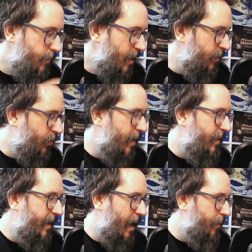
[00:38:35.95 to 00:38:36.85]
It's where the
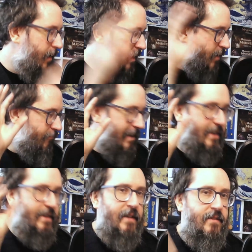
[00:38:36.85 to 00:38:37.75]
game really
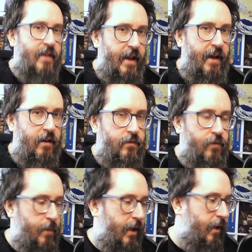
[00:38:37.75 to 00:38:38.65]
disconnects for
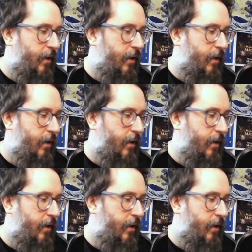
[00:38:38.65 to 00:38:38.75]
me.